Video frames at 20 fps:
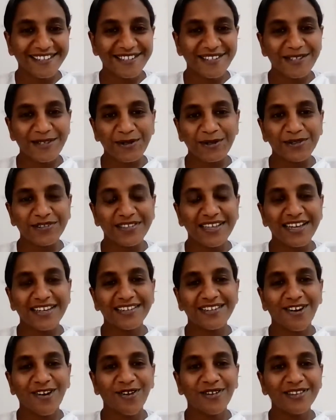So
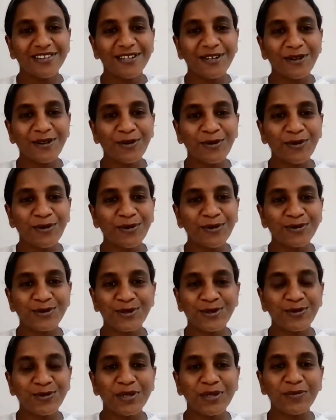then all the
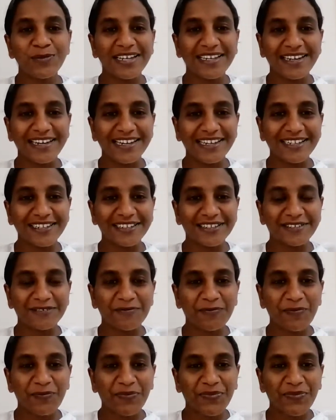routes will be clear,